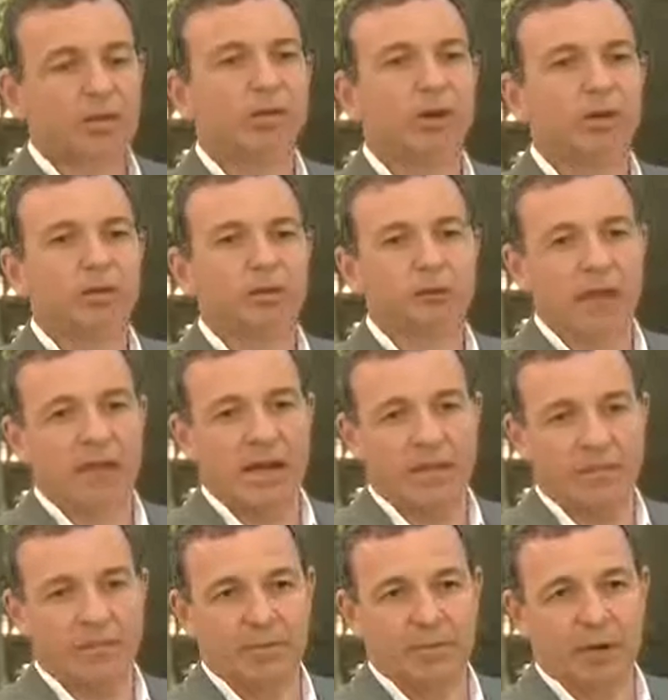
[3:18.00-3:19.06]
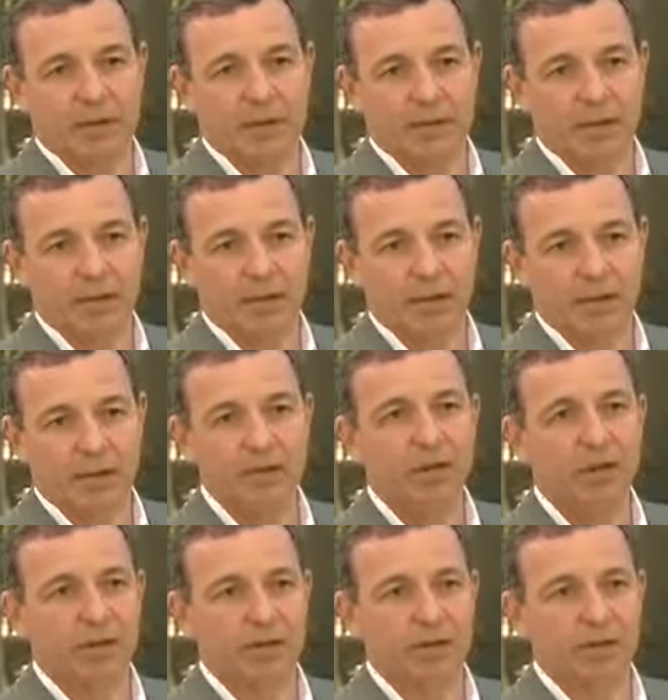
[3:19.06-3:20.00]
We had multiple apps ready uh,